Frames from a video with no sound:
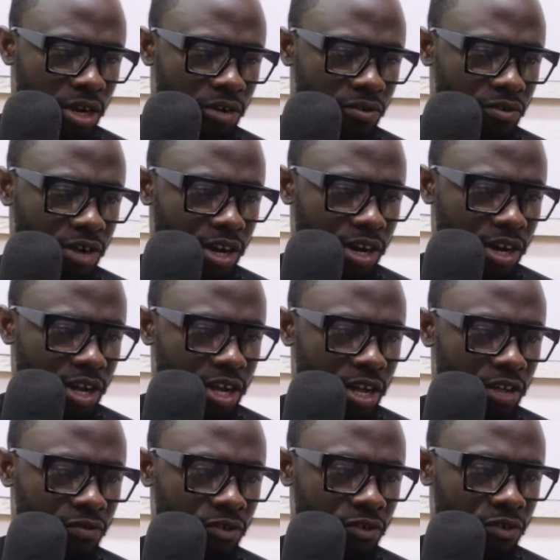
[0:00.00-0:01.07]
critical
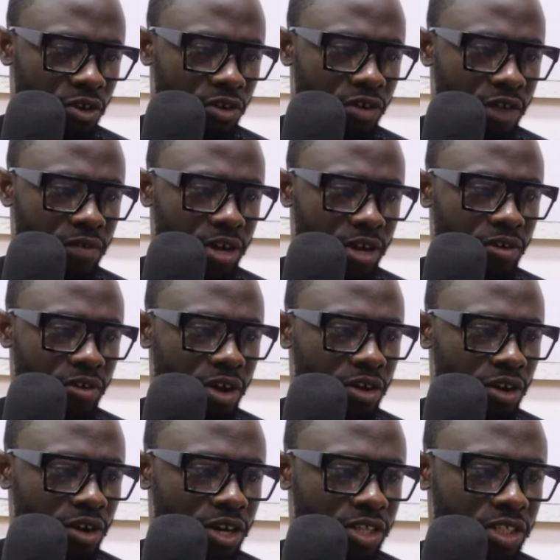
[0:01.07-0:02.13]
for revenue
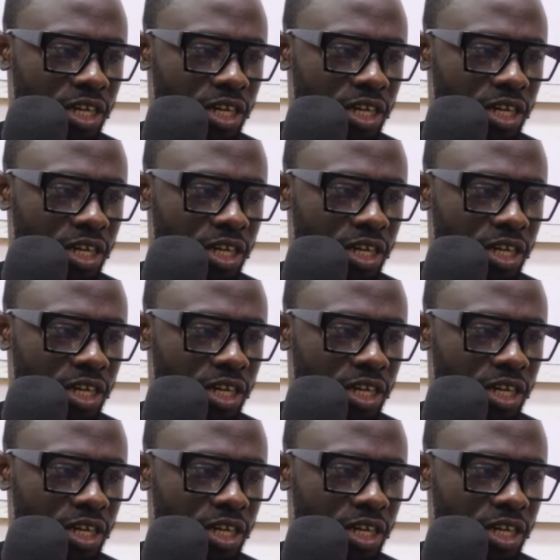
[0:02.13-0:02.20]
recognition